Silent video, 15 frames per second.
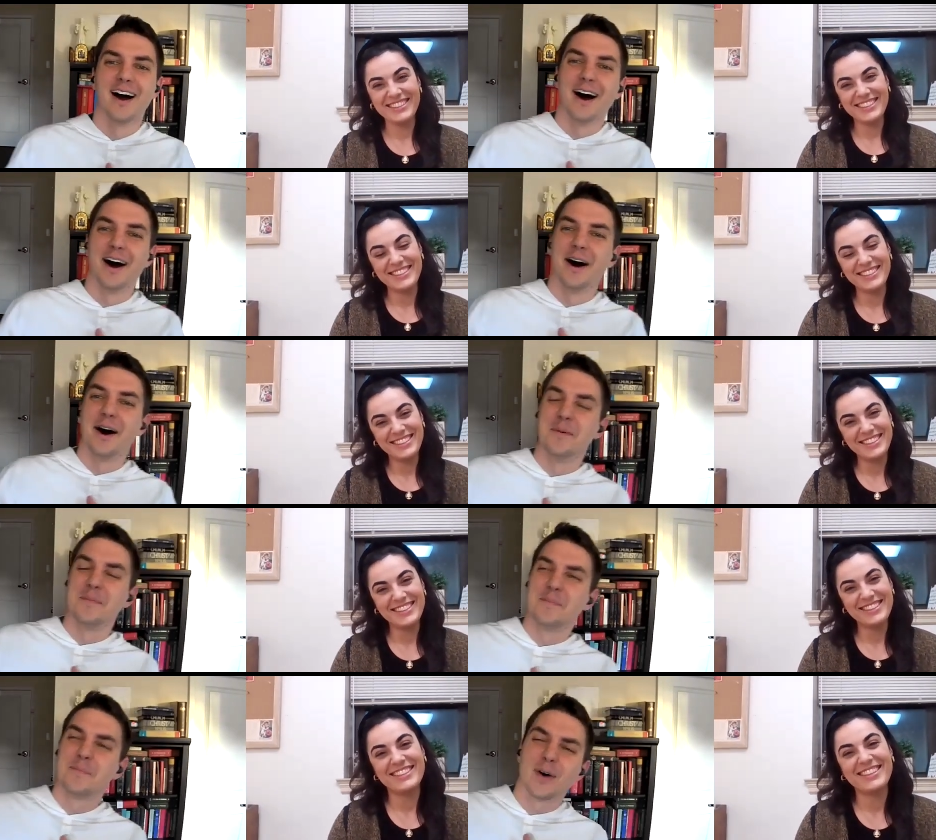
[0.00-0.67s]

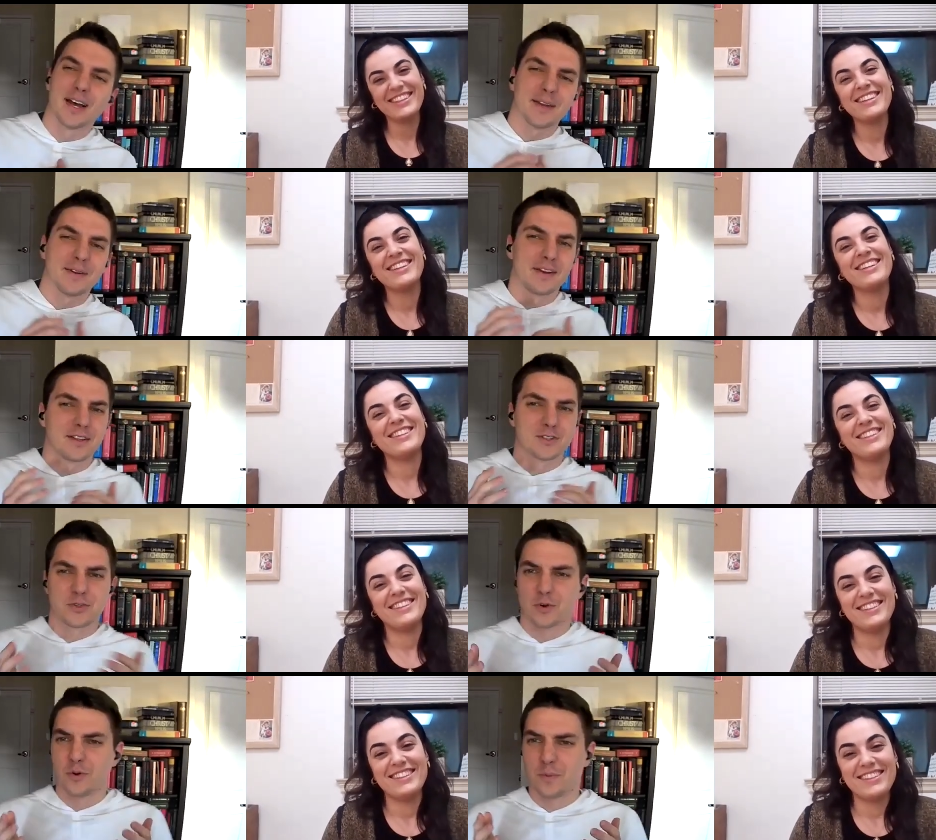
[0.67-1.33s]
Speaker 1: Um, but
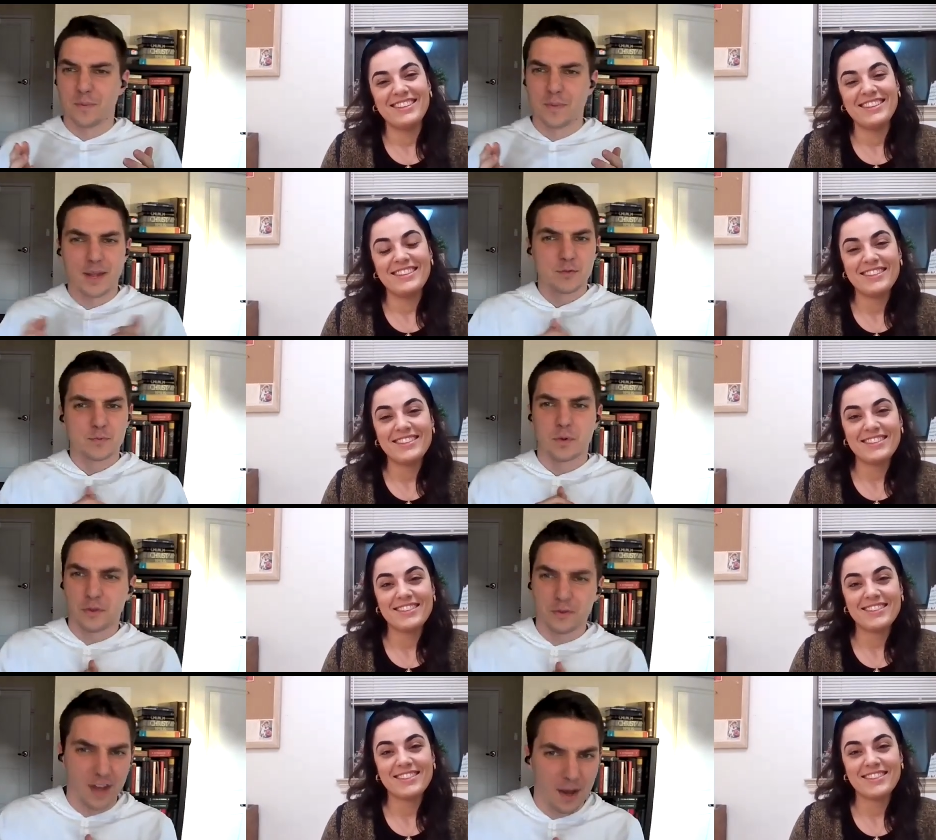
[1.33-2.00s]
so my name is
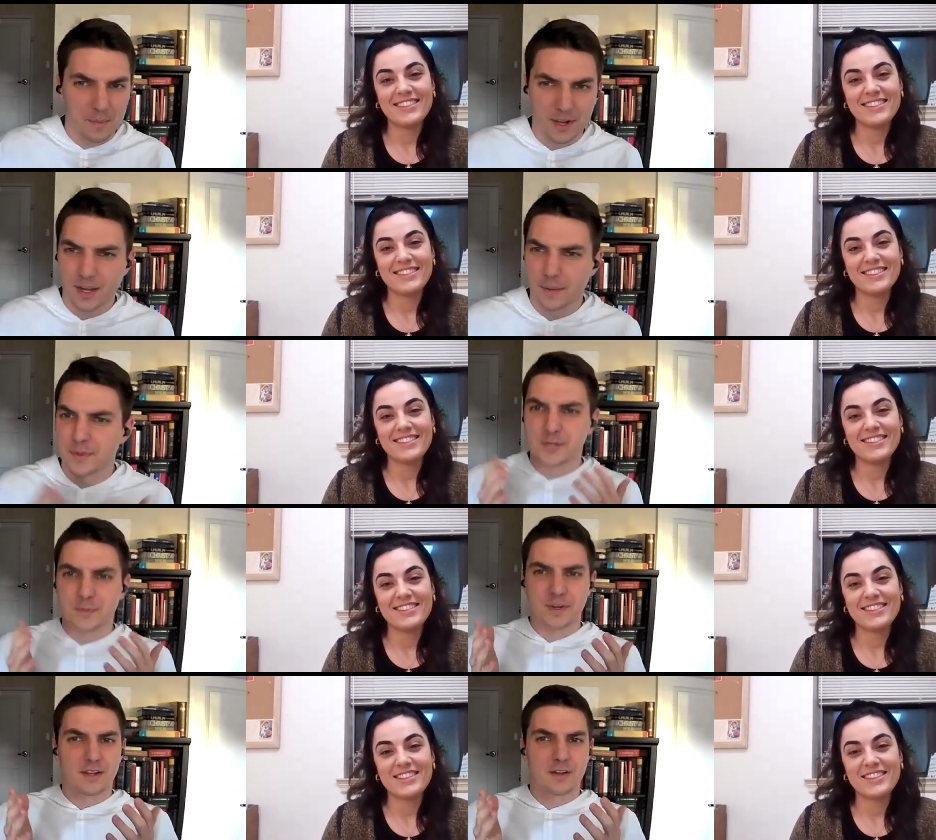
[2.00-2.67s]
Brother Dominick. I'm
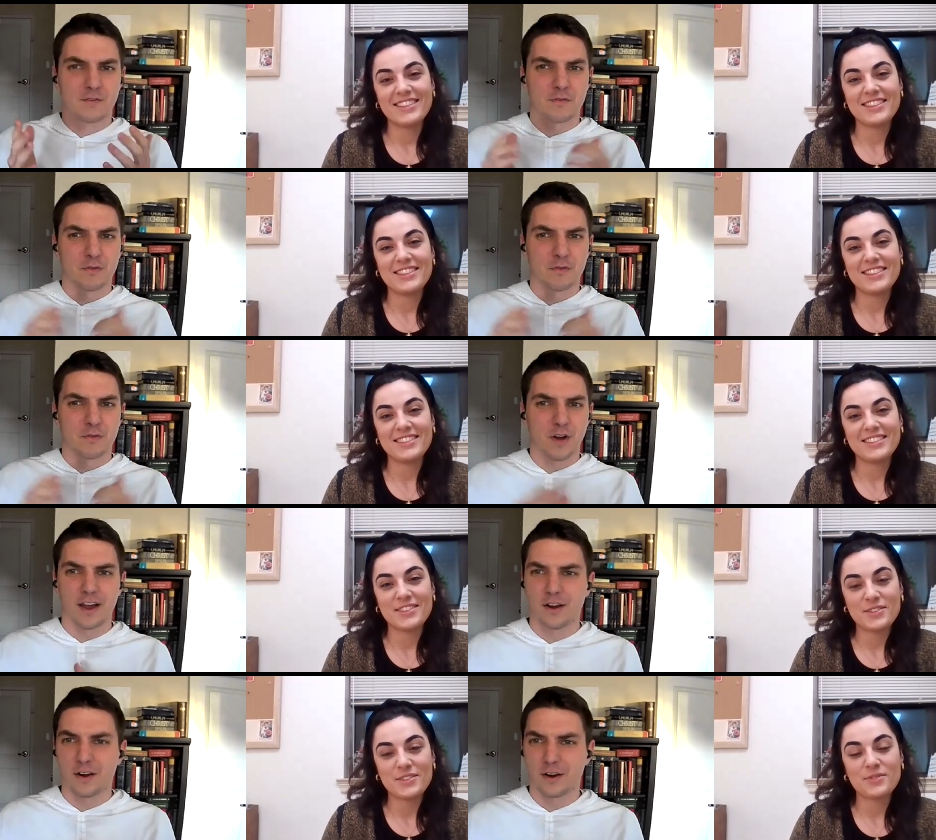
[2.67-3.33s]
a Dominican
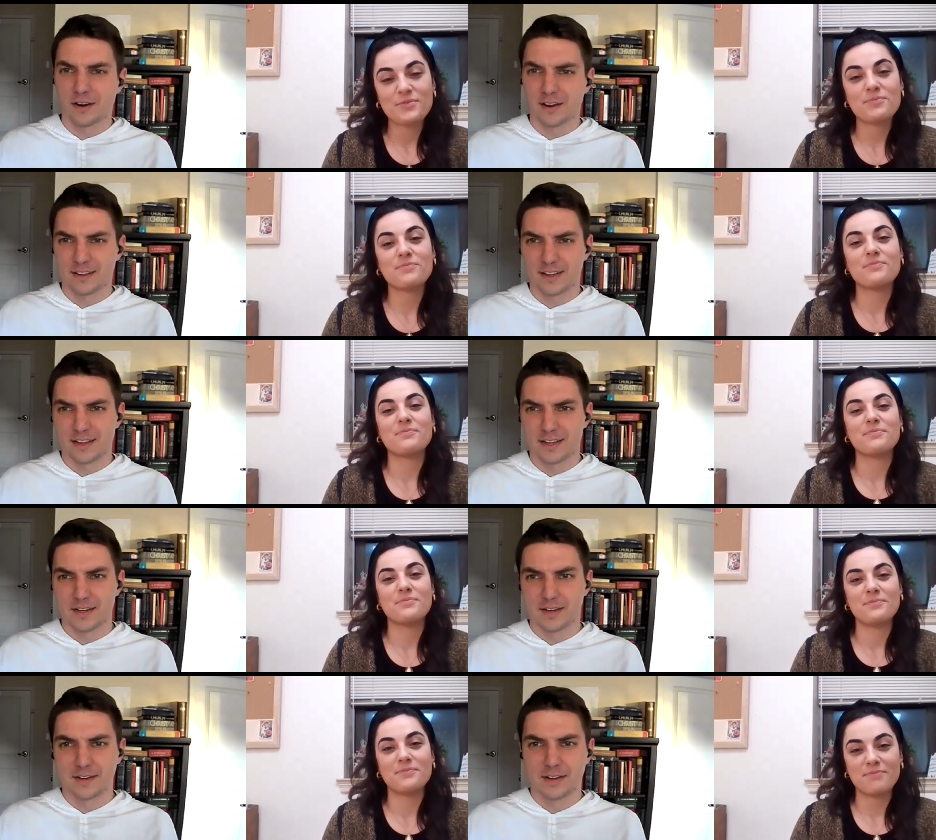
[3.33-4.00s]
friar,
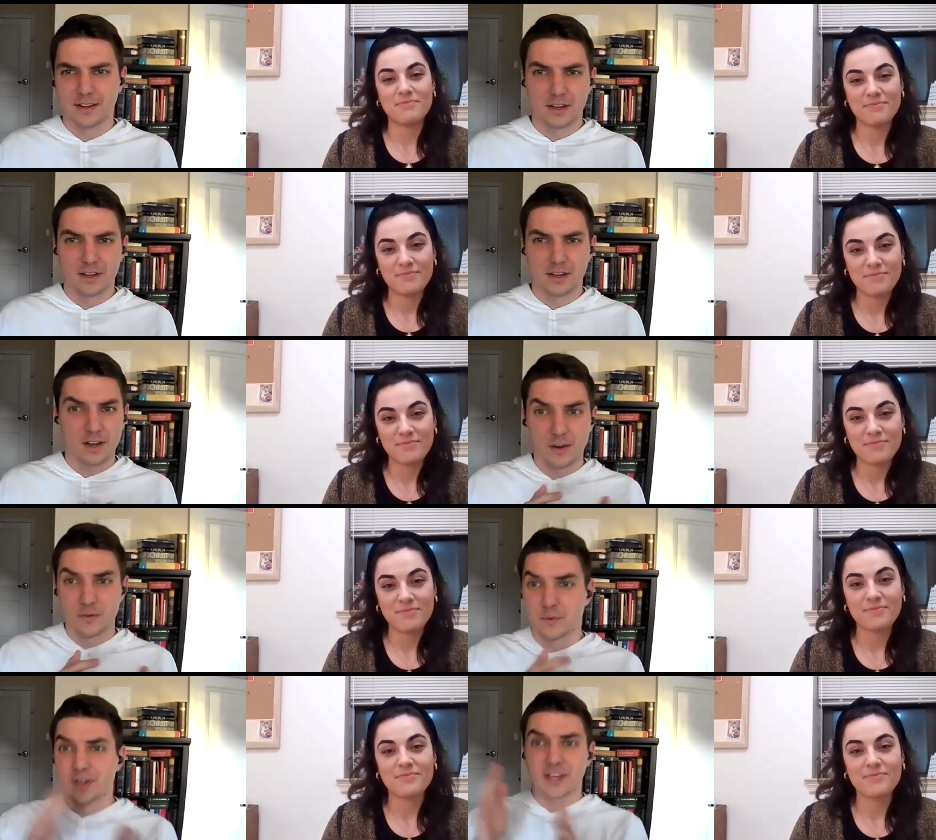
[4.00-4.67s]
and
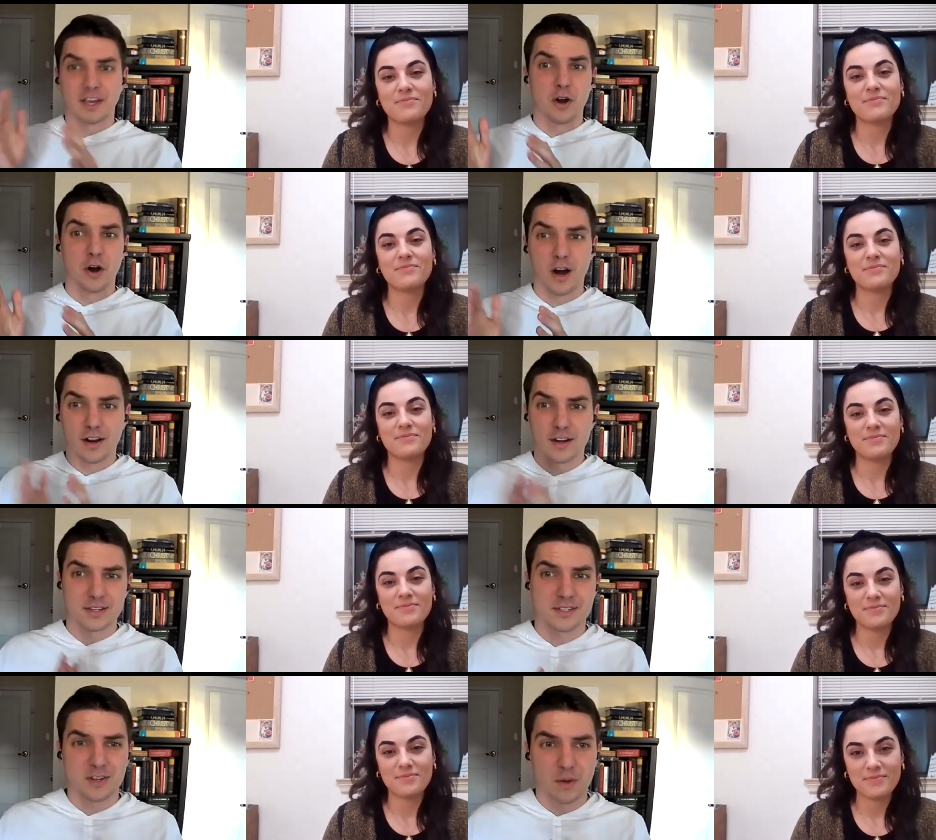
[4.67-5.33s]
God willing, in
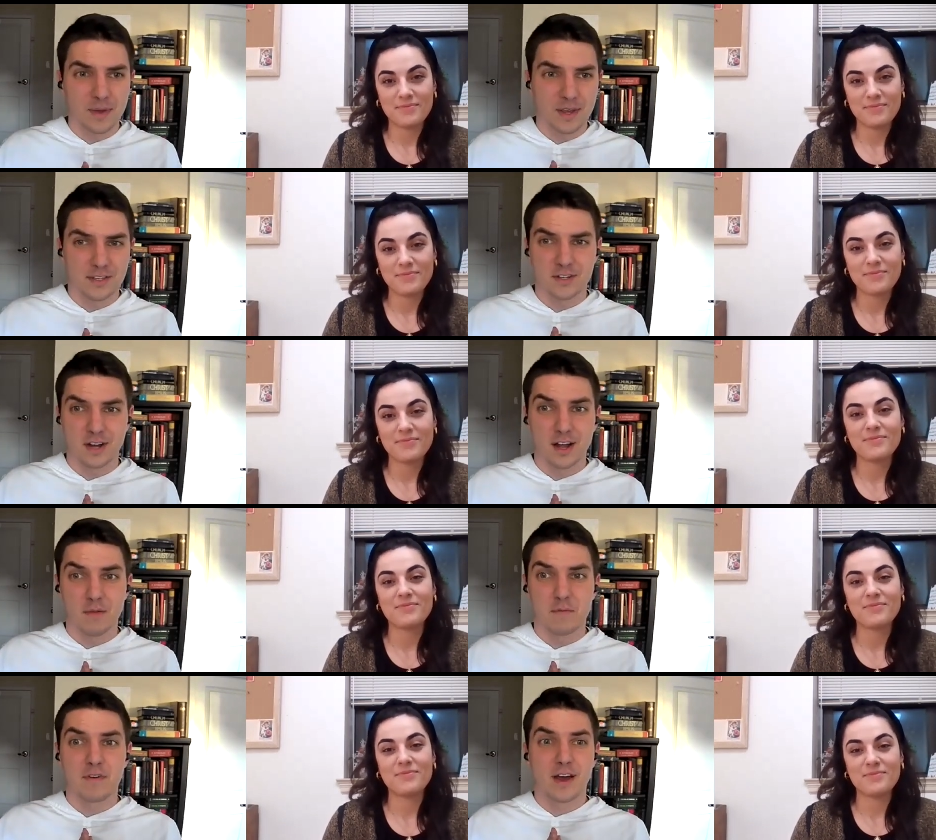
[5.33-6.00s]
August, I'll make
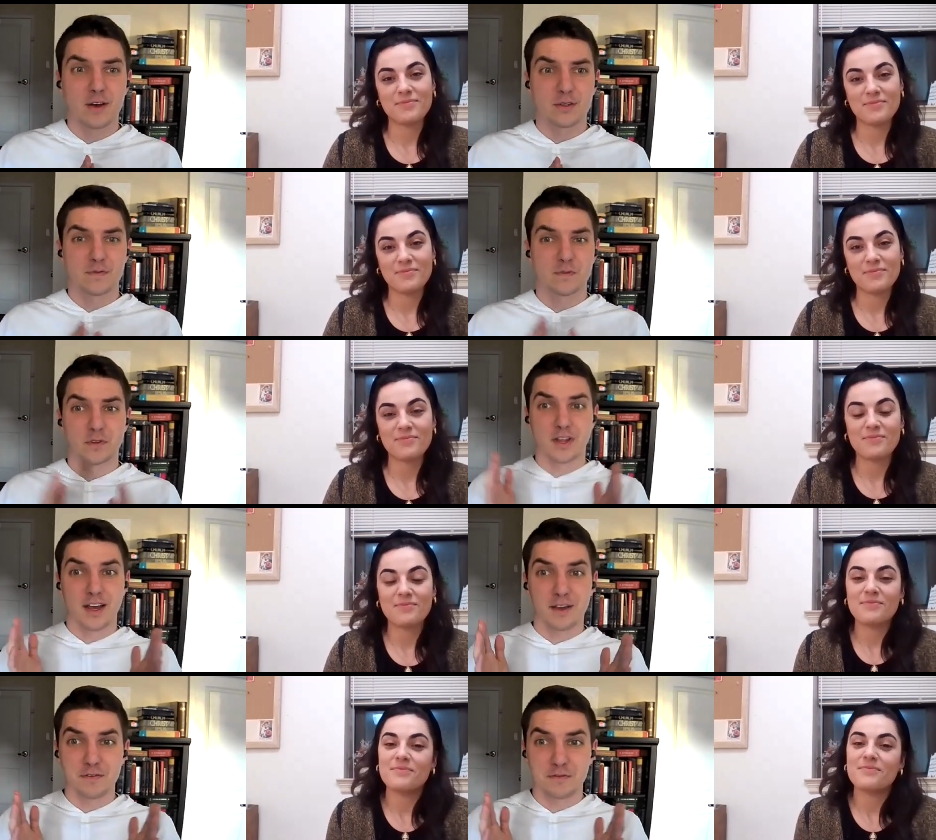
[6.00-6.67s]
solemn vows for
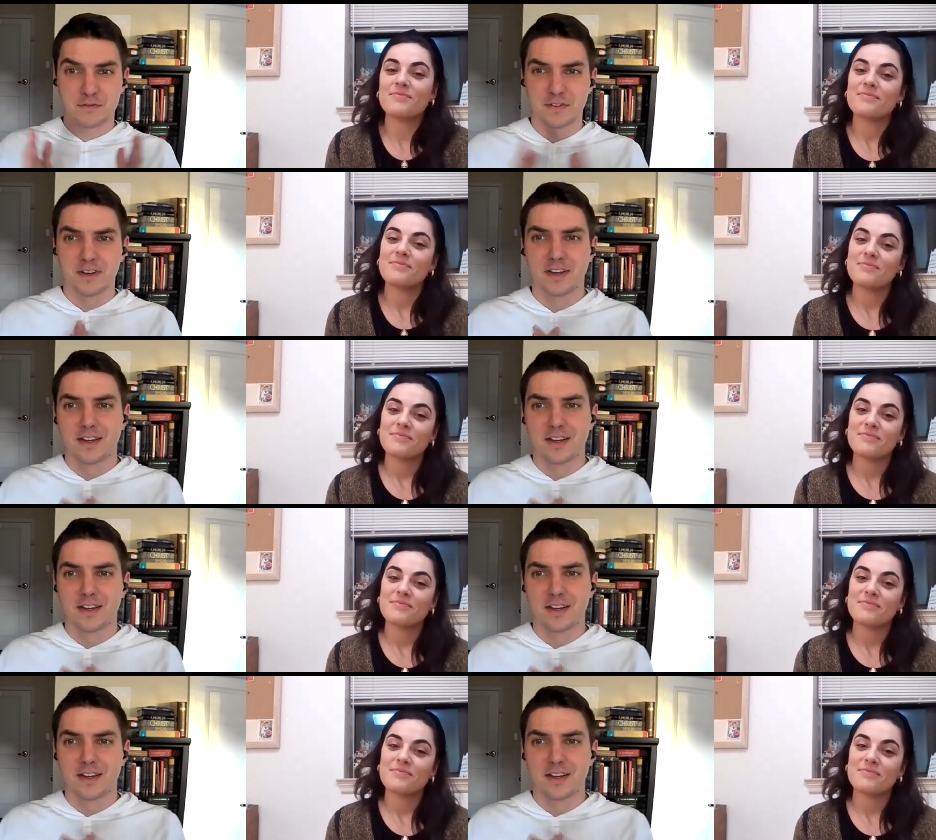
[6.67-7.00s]
life